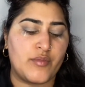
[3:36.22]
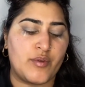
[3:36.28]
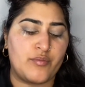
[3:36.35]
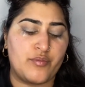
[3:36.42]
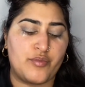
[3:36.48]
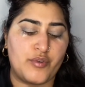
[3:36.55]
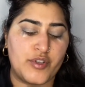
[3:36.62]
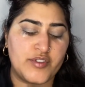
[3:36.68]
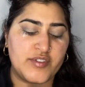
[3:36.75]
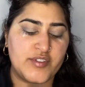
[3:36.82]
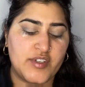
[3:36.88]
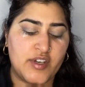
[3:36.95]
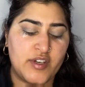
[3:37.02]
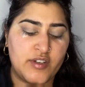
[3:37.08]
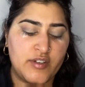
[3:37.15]

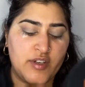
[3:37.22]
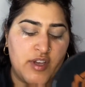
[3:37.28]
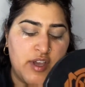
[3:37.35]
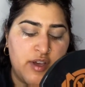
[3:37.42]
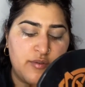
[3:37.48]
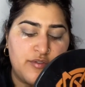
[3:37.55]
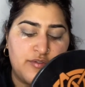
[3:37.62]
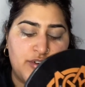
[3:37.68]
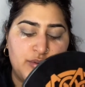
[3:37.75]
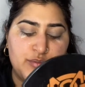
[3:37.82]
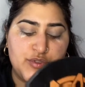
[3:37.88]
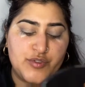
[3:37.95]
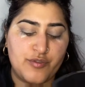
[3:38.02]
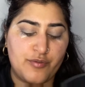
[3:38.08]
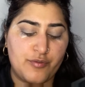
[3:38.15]
bronzer from
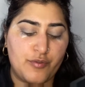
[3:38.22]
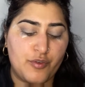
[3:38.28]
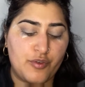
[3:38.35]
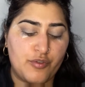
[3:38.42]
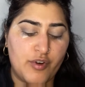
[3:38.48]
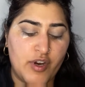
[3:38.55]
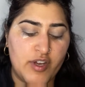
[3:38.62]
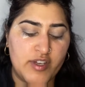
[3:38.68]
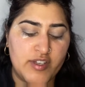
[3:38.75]
Sephora.